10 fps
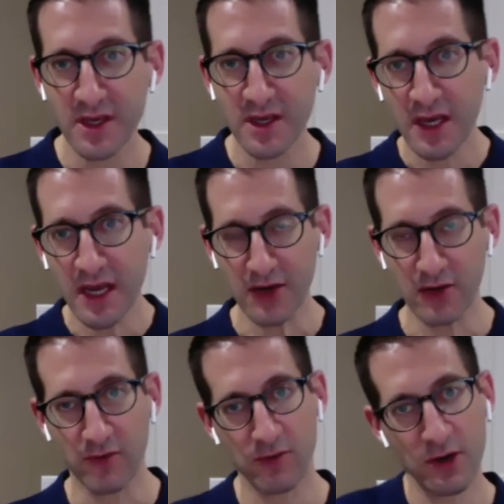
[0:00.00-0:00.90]
And
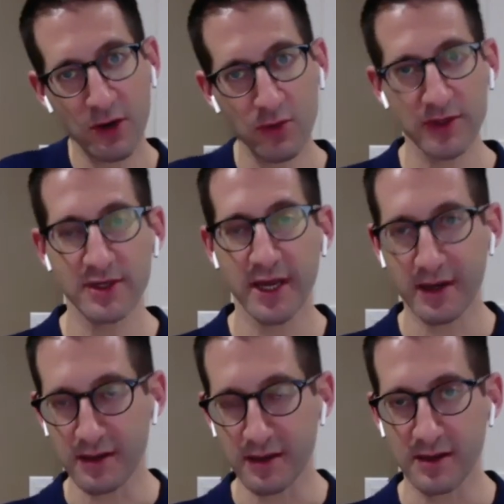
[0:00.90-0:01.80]
overall, when you take a
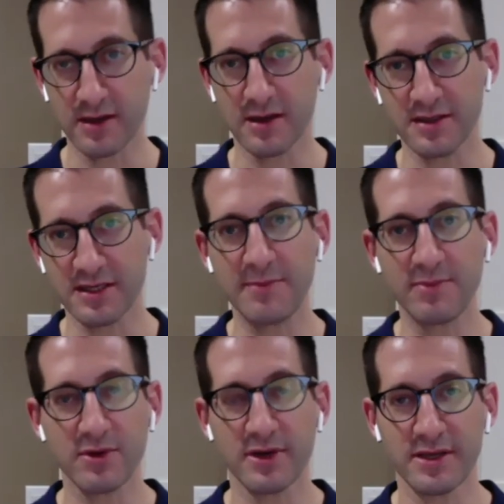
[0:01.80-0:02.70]
deep look
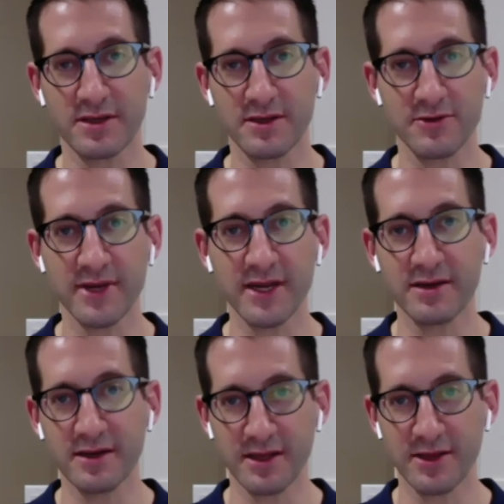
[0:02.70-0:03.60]
into their data and
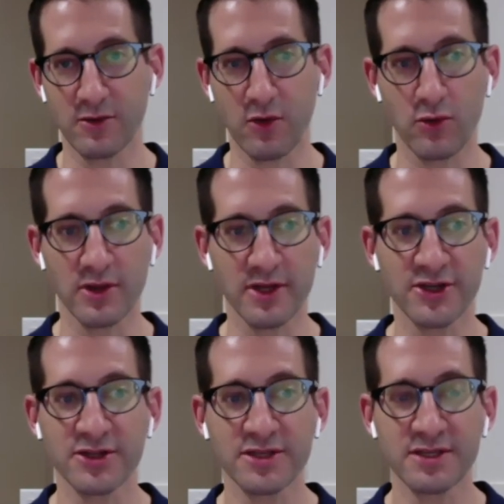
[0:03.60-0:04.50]
their correlations,